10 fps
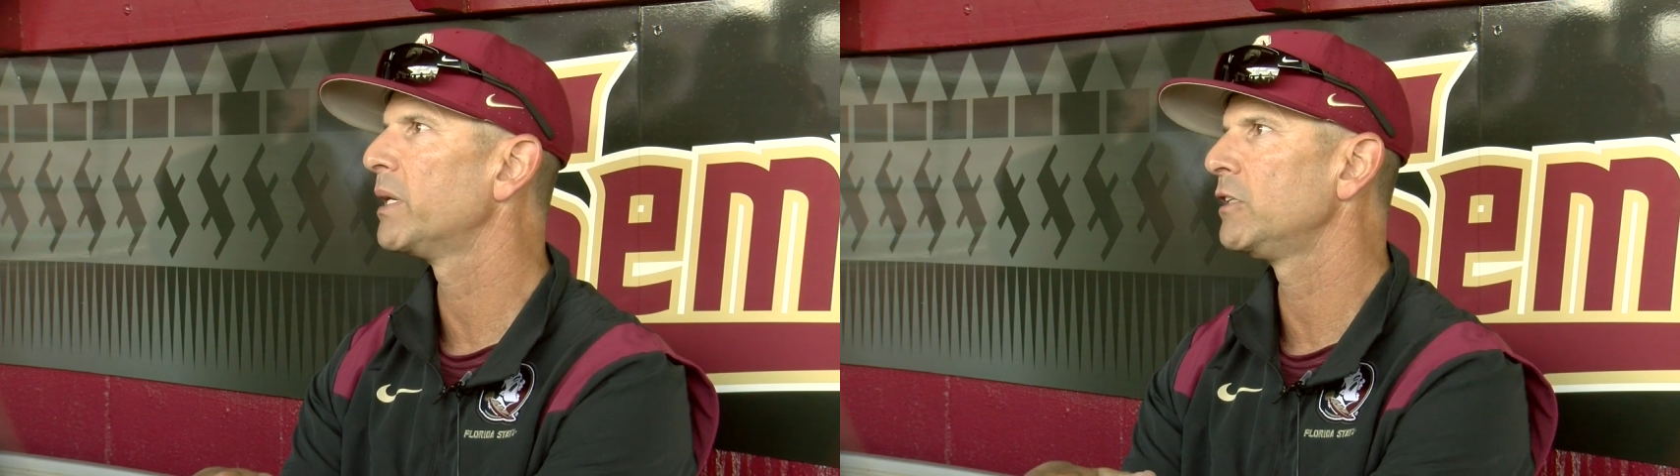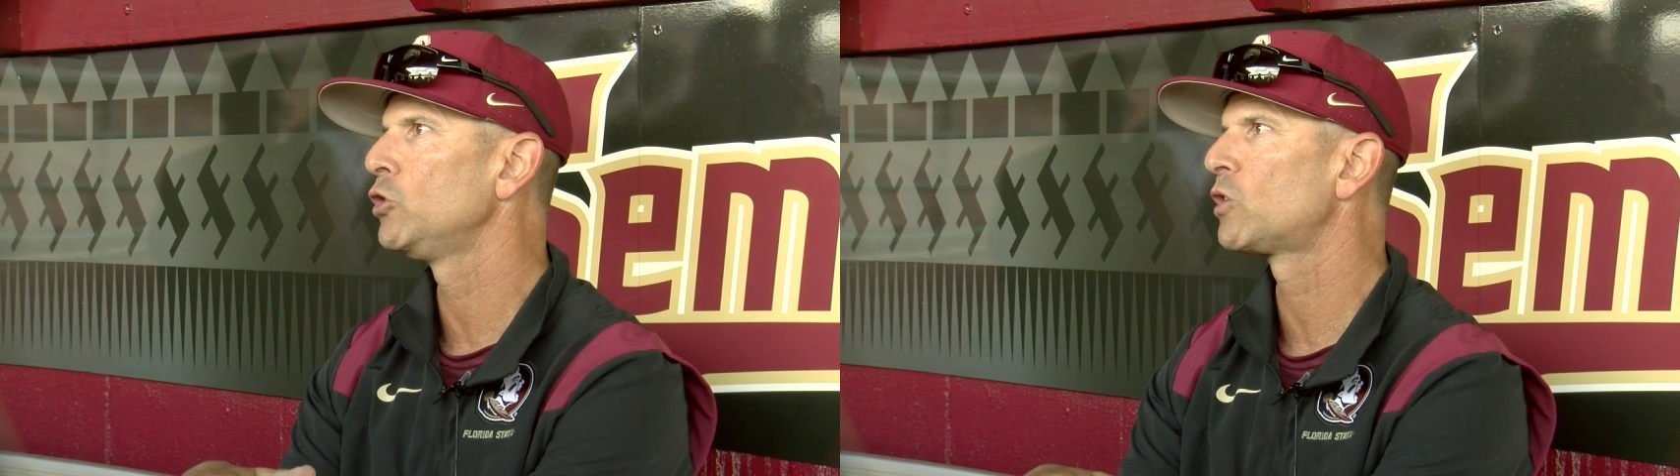
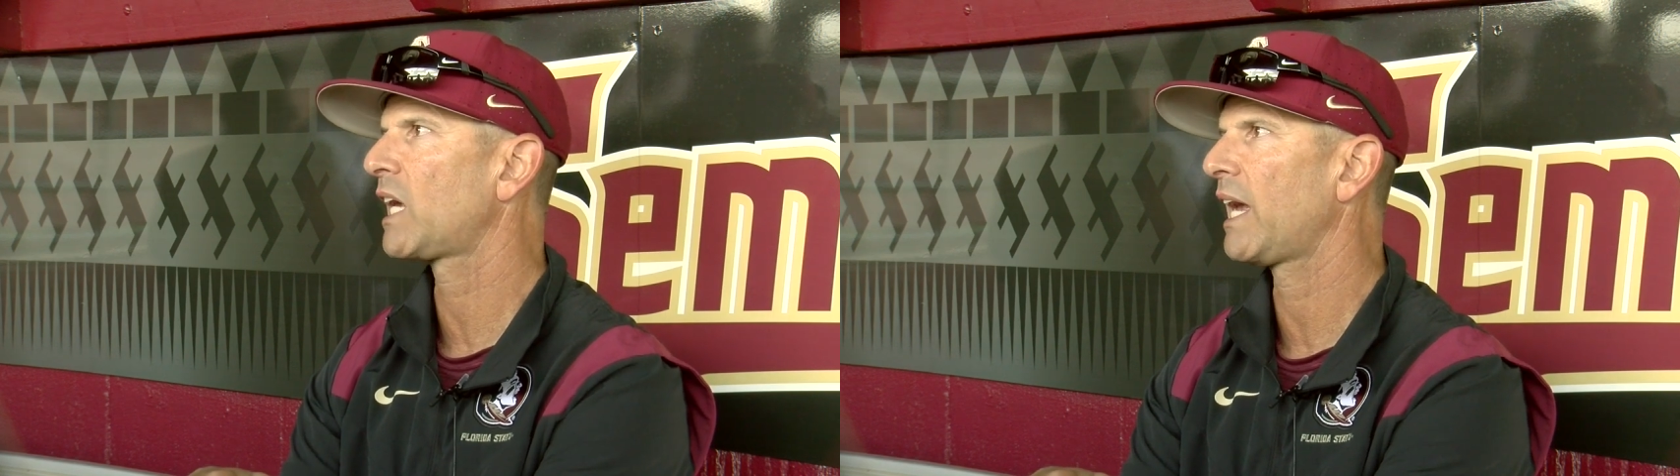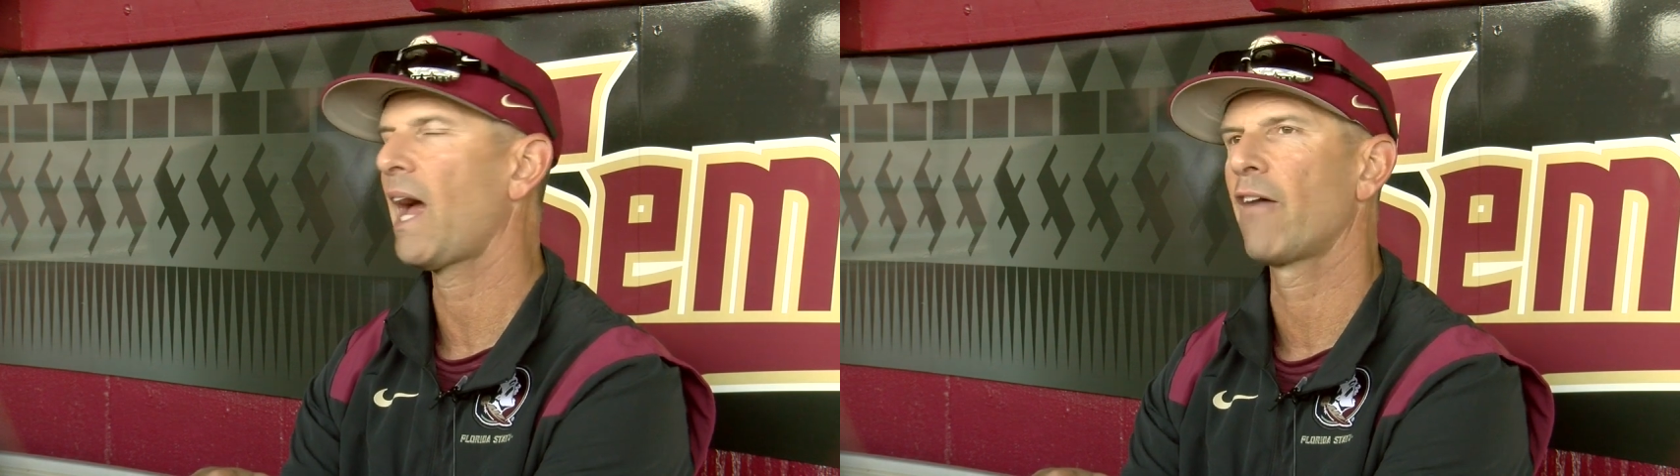but you
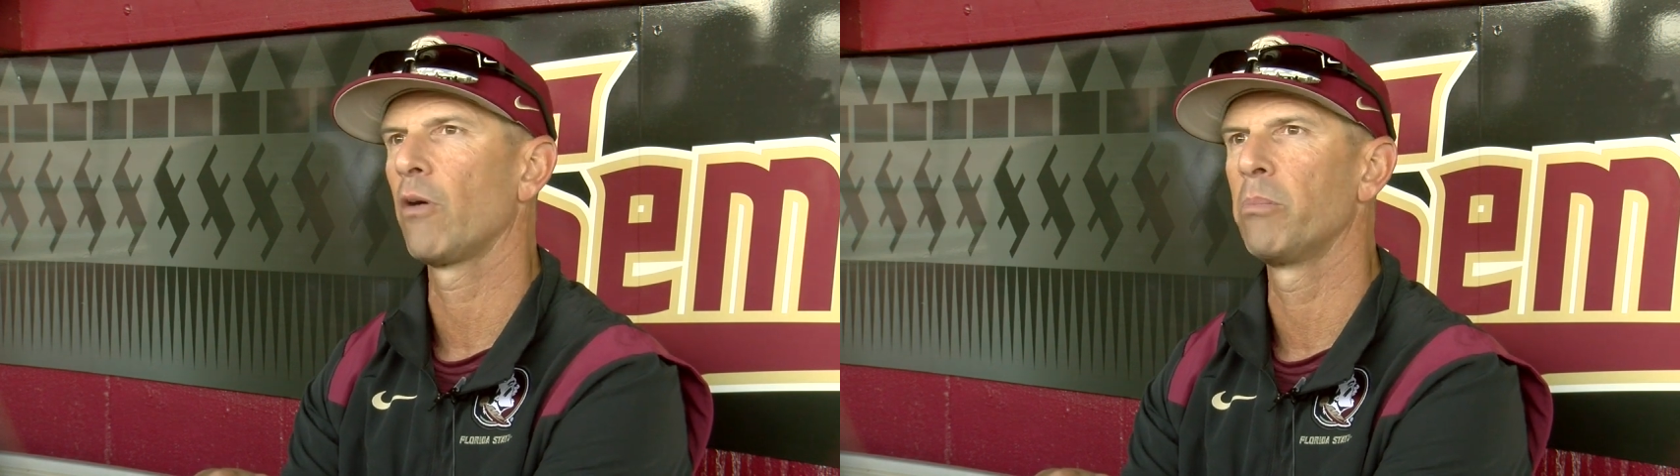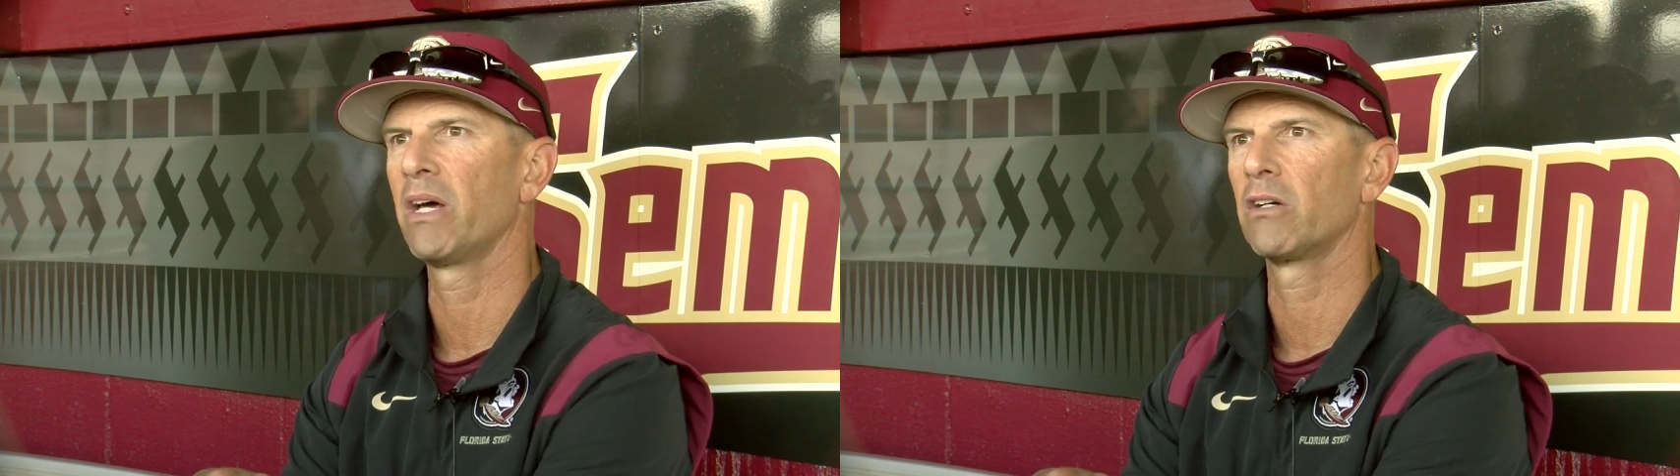can't have
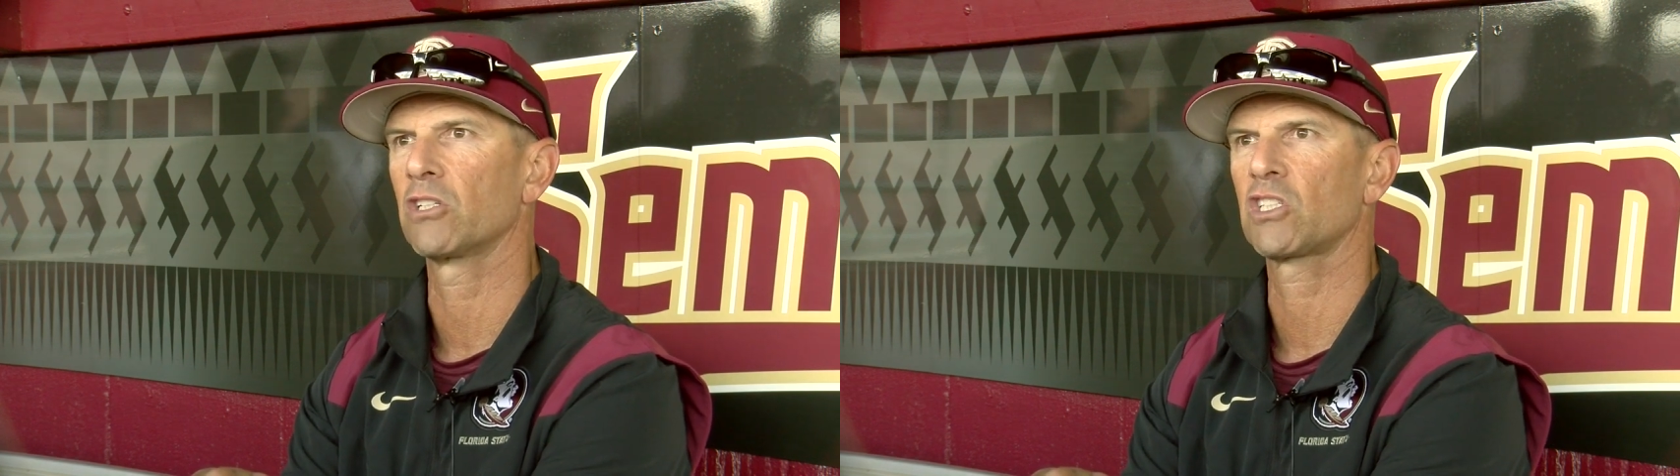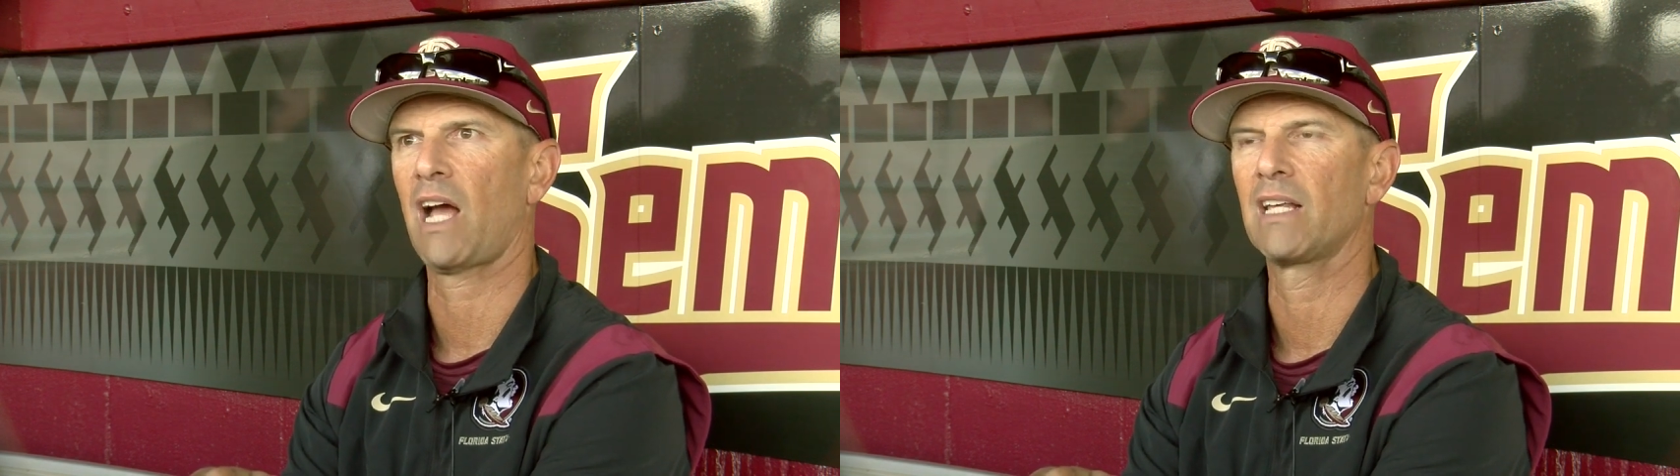a better
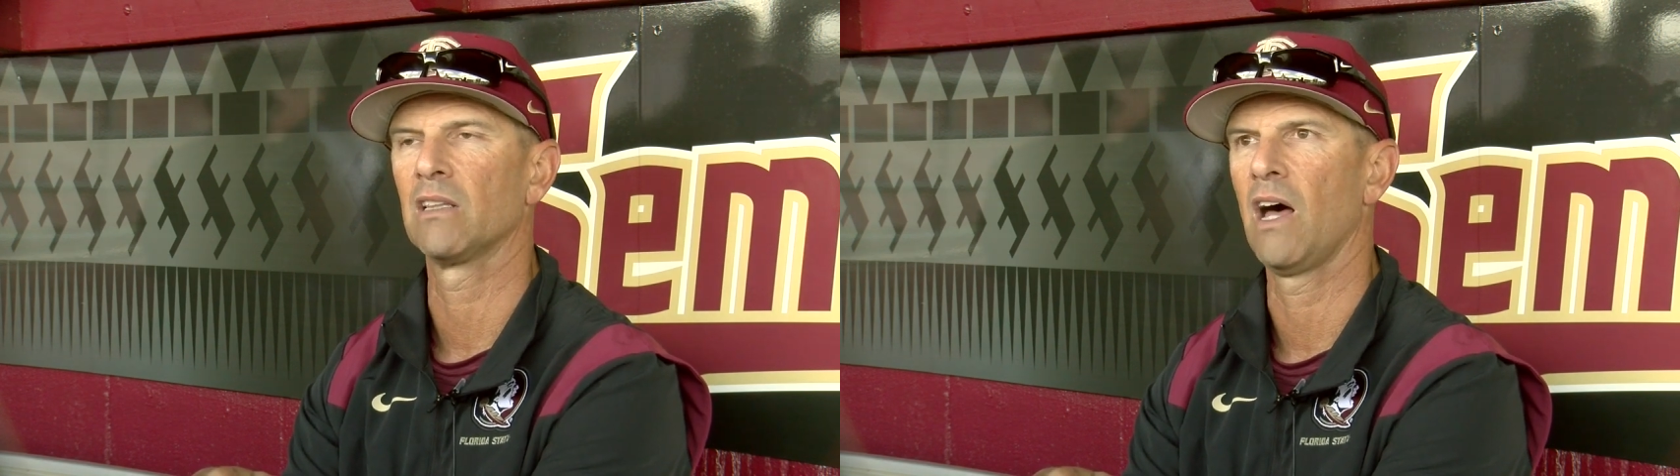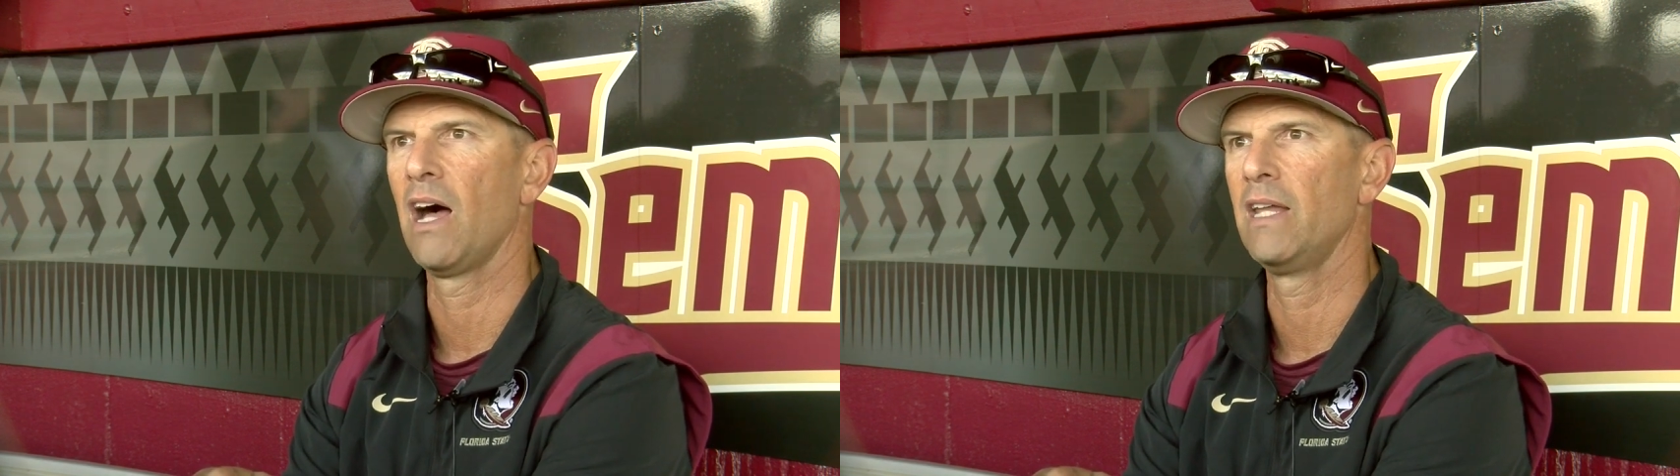sight
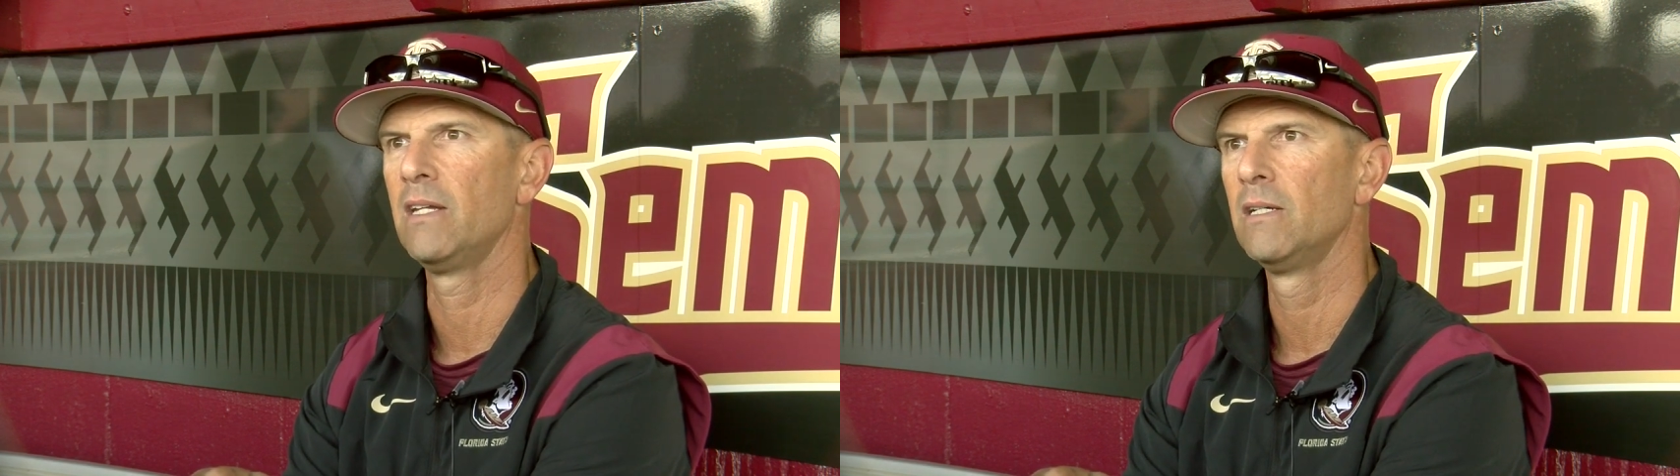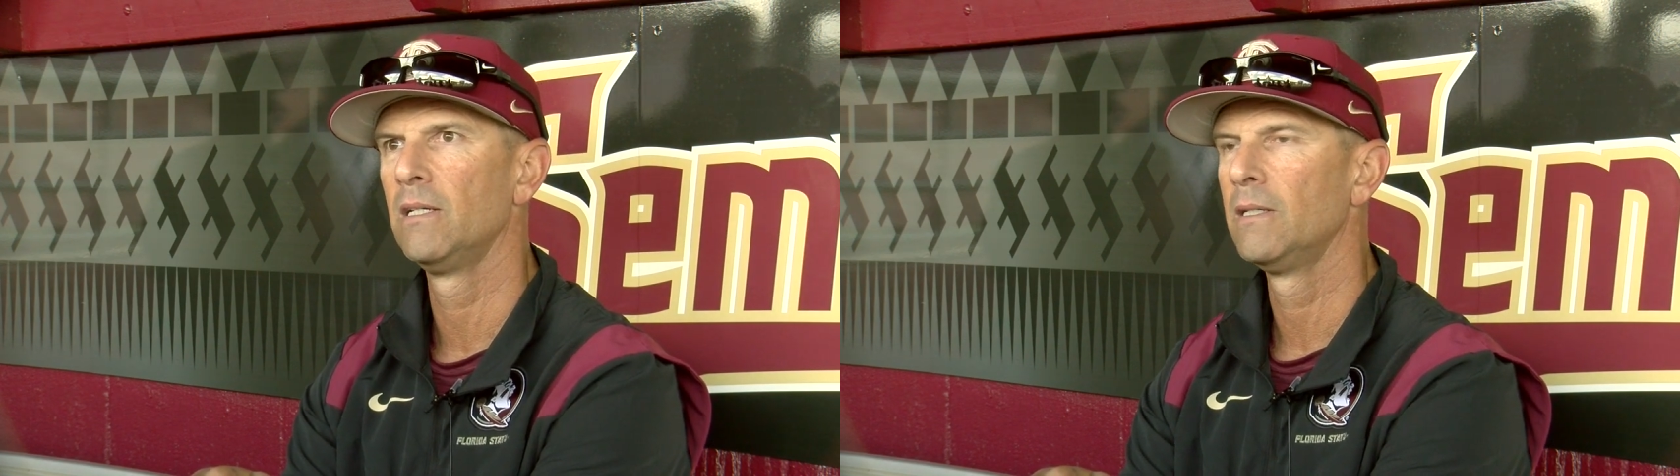line.